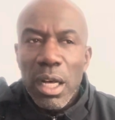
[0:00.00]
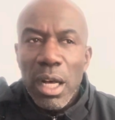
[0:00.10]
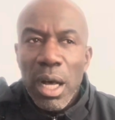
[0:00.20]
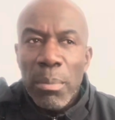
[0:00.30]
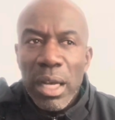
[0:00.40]

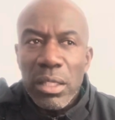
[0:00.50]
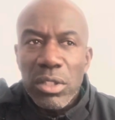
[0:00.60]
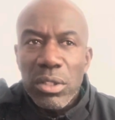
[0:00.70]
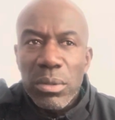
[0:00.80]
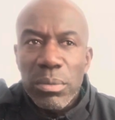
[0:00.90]

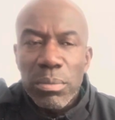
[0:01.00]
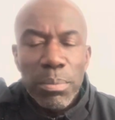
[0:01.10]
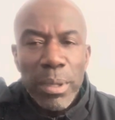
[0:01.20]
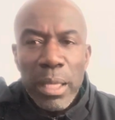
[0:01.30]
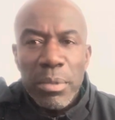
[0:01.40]
amongst
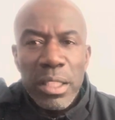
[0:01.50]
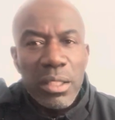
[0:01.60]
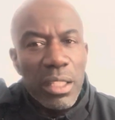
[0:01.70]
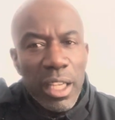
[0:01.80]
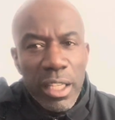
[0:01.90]
babies
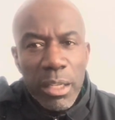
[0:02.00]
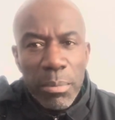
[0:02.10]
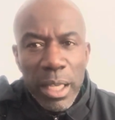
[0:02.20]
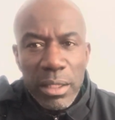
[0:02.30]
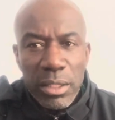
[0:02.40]
in
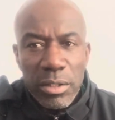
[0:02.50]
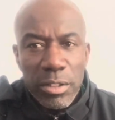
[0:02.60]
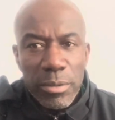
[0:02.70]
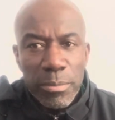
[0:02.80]
incubators.